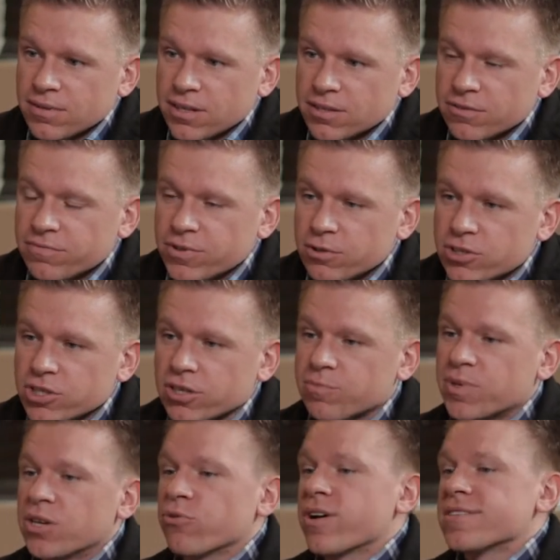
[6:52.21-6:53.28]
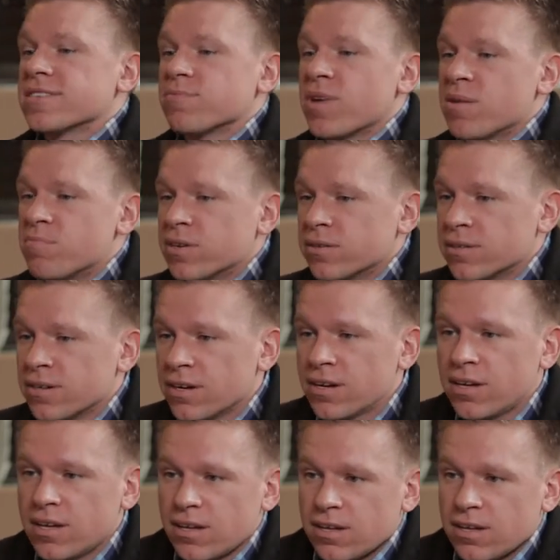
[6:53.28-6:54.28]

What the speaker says: In the future, be a resume builder,